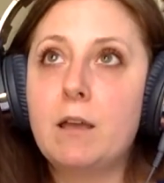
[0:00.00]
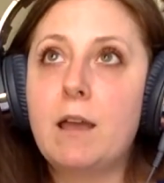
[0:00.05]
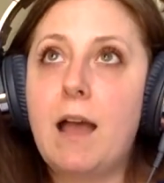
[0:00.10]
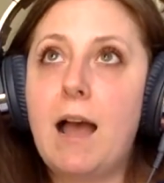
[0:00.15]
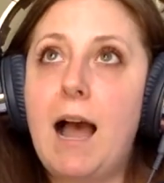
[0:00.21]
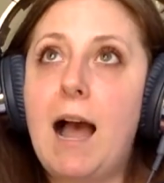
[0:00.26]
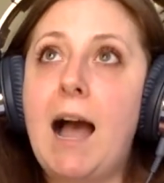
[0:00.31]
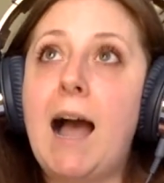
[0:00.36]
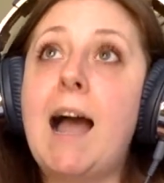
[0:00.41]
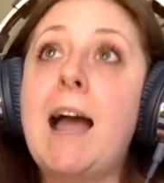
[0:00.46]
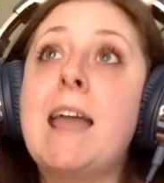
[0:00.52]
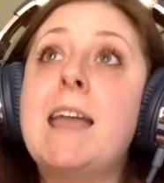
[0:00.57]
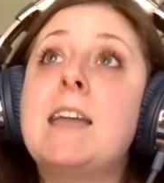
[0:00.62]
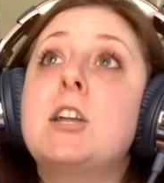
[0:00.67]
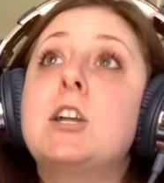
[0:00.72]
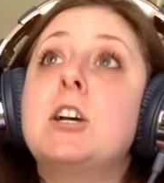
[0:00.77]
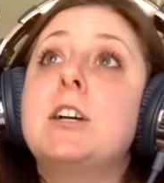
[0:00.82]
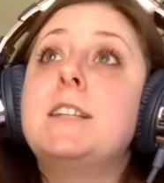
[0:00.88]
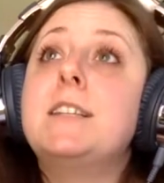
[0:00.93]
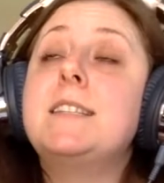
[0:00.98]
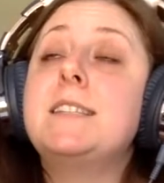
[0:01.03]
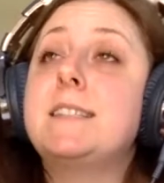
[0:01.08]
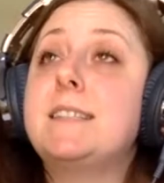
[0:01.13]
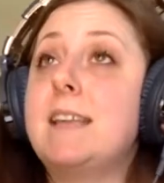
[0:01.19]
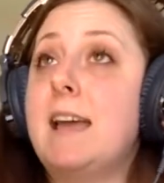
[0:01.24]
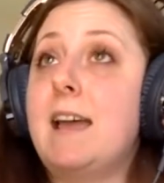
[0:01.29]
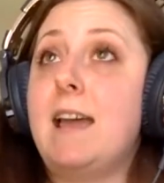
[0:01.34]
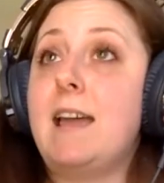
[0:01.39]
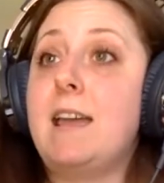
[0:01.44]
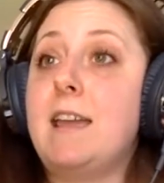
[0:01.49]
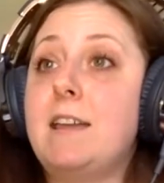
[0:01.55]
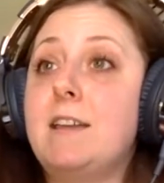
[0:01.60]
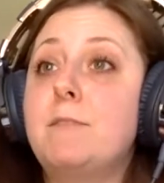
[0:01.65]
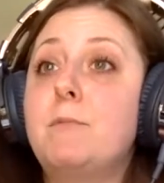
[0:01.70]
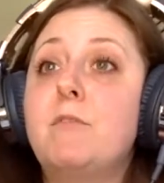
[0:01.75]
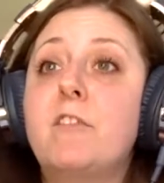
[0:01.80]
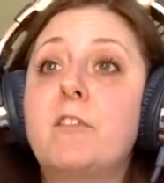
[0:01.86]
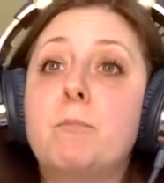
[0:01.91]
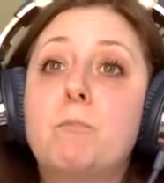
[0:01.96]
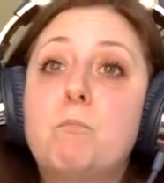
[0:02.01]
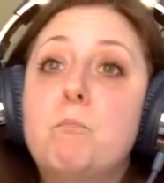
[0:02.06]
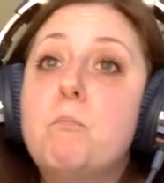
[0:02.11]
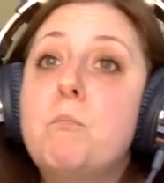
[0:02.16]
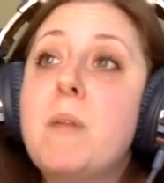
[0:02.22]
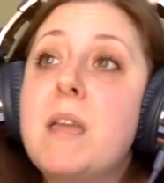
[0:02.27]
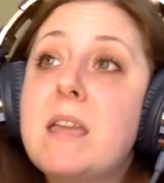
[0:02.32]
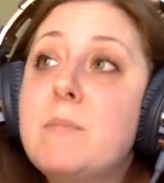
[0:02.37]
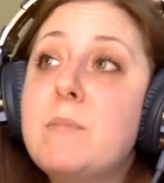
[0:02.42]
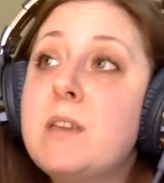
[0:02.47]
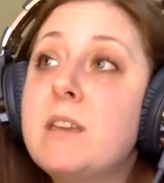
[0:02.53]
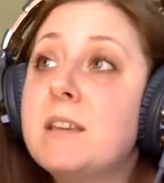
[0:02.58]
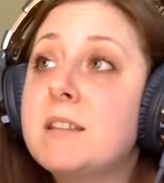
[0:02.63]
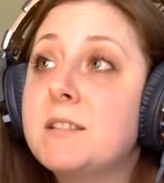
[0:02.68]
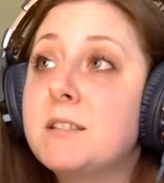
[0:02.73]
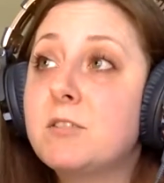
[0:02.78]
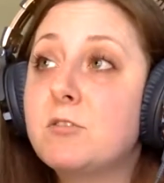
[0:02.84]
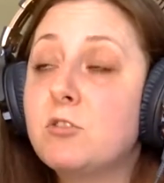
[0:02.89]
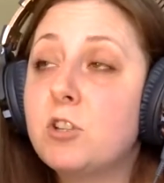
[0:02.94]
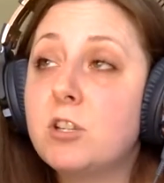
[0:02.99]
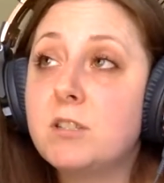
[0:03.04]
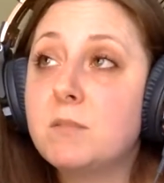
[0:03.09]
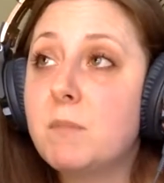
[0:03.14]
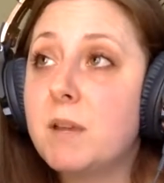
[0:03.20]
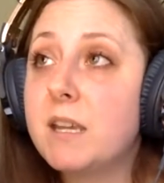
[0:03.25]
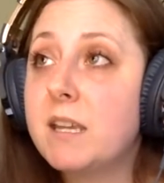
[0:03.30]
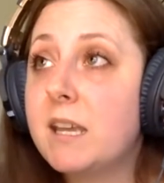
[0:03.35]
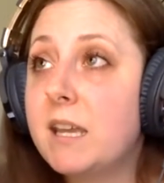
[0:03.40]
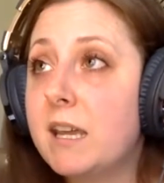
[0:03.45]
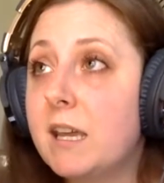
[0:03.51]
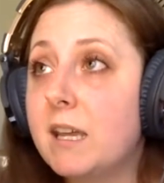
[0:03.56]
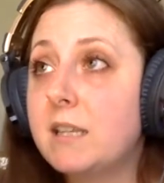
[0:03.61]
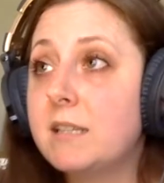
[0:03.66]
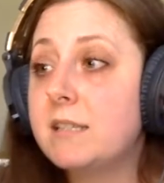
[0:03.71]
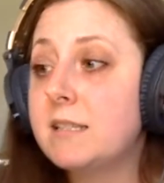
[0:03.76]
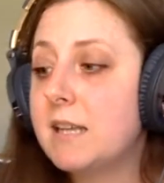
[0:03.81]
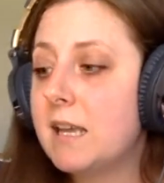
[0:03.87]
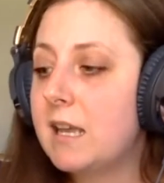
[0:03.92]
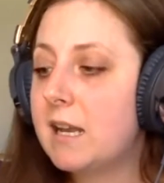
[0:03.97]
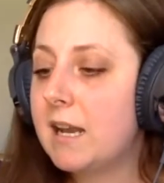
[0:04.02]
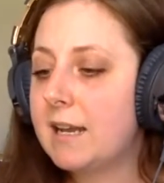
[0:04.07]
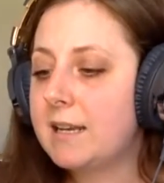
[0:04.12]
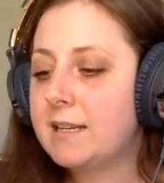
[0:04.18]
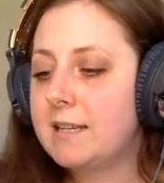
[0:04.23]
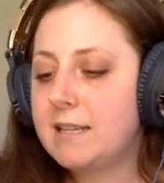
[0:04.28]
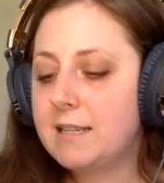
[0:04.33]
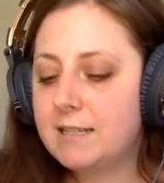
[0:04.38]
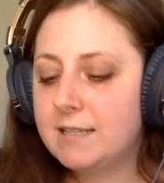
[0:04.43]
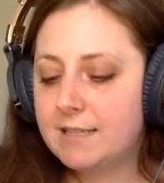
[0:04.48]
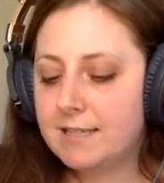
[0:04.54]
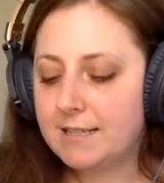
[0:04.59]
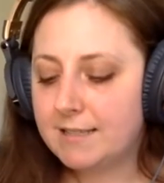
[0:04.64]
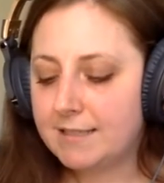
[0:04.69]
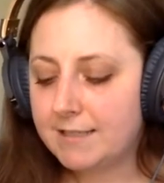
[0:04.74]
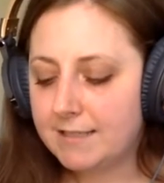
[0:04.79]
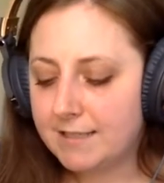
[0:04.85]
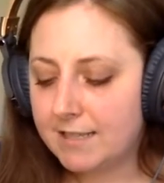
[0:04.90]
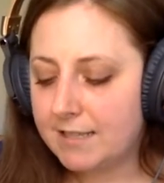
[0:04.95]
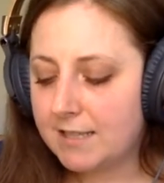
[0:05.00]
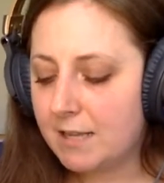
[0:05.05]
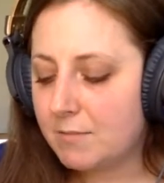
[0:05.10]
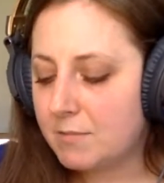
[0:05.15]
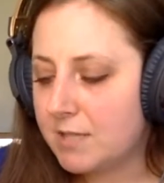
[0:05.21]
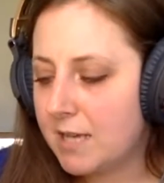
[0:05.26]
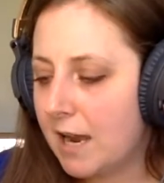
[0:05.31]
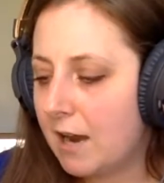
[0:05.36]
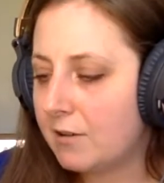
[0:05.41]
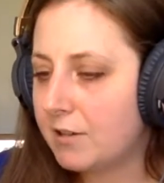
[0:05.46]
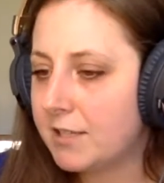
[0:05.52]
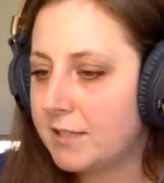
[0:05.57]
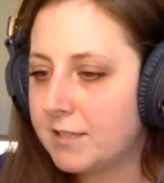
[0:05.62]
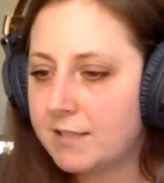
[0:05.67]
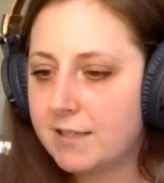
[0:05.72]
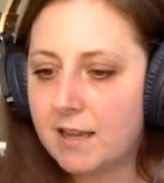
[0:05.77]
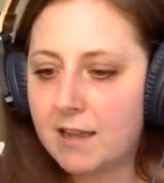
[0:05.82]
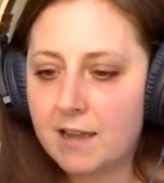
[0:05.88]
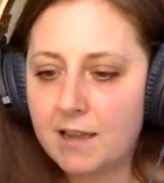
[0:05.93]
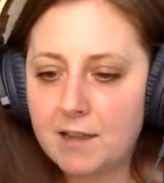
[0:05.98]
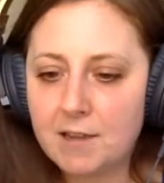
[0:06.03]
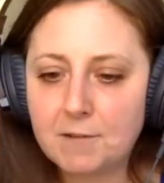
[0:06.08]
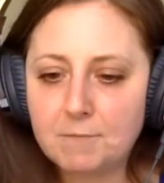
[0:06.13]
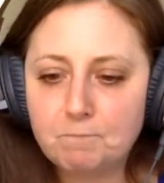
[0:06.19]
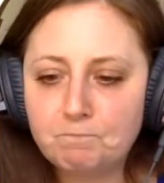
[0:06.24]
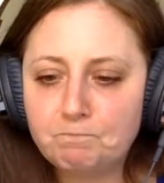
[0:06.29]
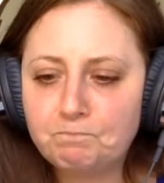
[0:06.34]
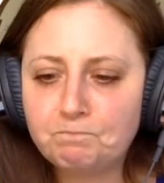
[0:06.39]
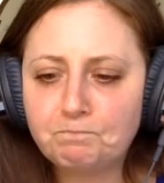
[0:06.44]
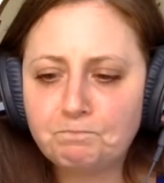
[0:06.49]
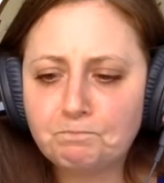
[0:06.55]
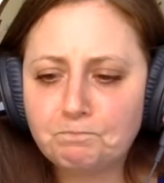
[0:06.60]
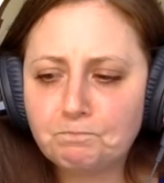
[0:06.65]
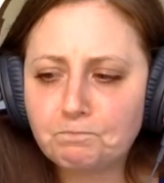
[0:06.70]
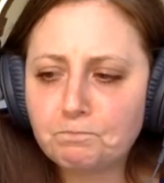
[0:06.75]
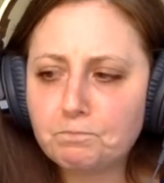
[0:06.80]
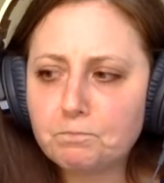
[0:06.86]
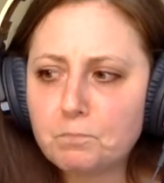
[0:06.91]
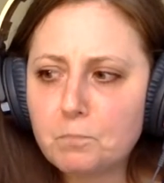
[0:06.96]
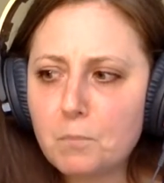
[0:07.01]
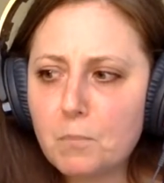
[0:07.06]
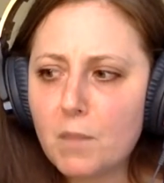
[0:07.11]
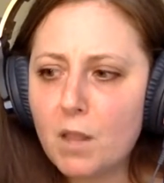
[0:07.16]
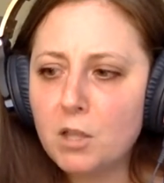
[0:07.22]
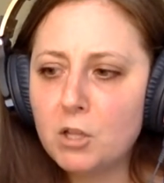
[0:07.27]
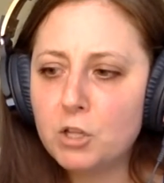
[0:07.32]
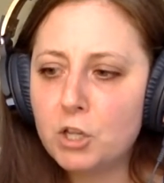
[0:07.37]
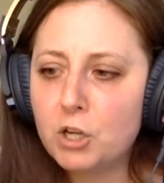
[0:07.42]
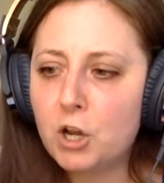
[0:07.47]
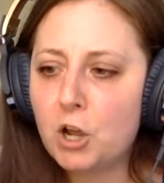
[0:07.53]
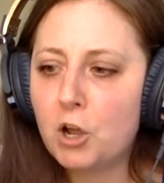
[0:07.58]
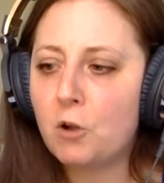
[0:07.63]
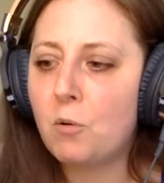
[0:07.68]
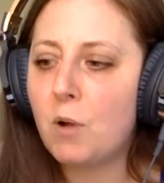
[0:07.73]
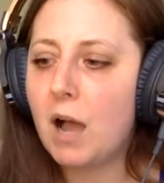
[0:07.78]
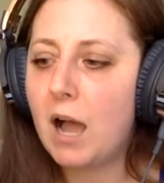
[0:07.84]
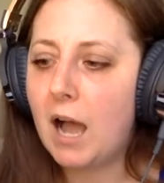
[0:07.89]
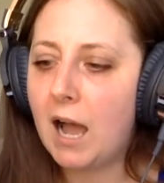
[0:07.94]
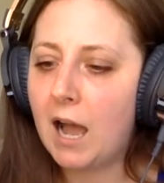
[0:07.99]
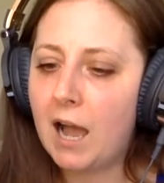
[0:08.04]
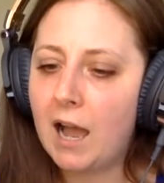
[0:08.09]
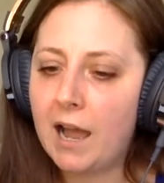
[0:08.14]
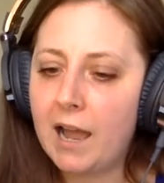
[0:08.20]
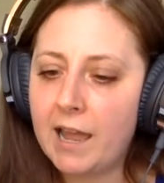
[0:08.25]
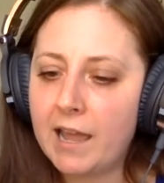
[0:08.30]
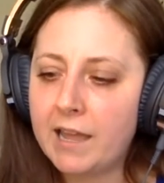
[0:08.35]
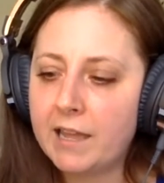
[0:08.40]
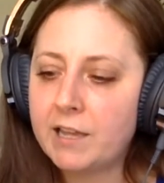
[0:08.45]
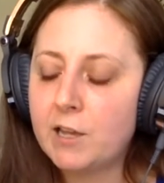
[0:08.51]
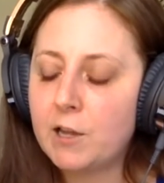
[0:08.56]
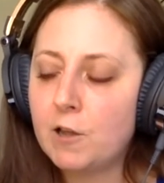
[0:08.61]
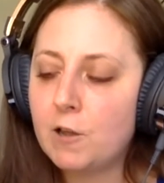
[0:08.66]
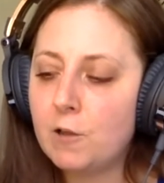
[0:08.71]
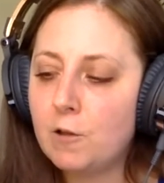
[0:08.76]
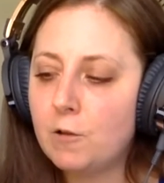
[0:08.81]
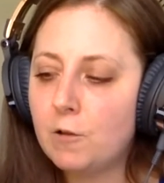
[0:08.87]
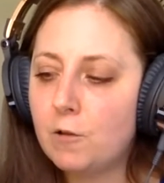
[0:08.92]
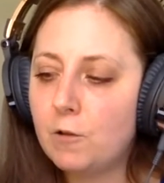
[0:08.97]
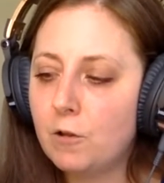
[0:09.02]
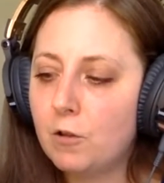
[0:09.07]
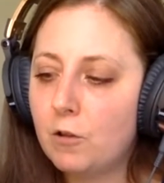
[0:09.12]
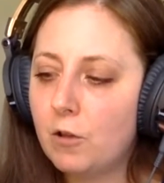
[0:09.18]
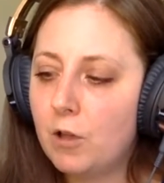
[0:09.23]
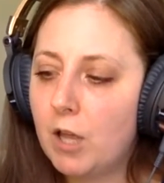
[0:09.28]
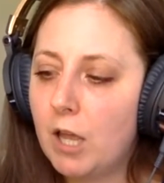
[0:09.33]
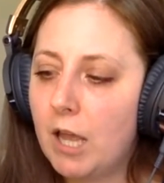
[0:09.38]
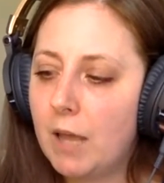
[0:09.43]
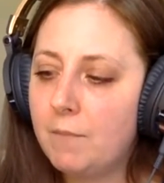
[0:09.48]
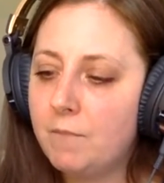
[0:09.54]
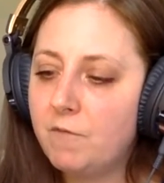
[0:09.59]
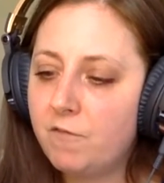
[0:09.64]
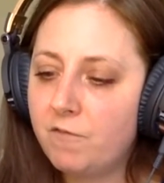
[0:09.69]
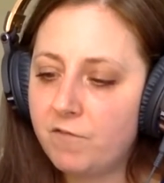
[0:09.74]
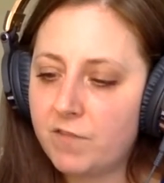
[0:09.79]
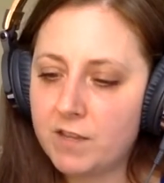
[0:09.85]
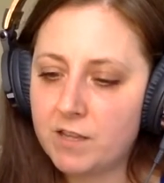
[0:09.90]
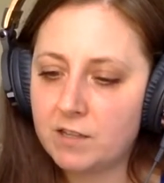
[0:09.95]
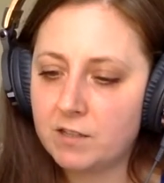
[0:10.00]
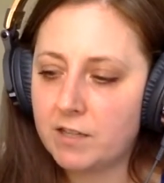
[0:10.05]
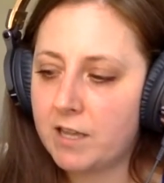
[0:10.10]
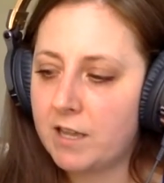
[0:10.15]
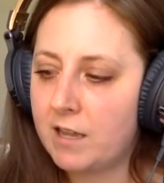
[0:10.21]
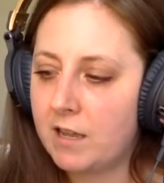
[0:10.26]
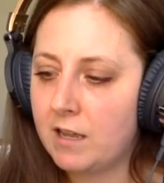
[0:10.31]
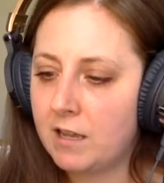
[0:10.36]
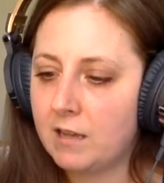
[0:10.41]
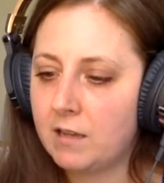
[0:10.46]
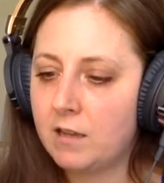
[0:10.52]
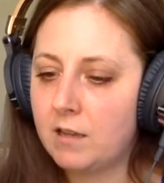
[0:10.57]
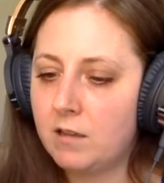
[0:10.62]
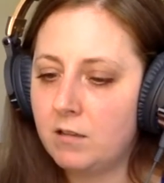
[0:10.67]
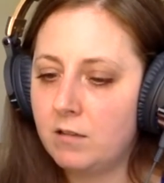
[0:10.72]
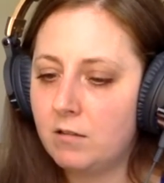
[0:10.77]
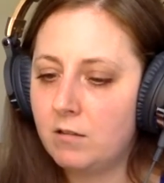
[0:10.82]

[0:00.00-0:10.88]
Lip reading: I could say, for maybe it's just my kids and I need to sit them down and say, I am feeling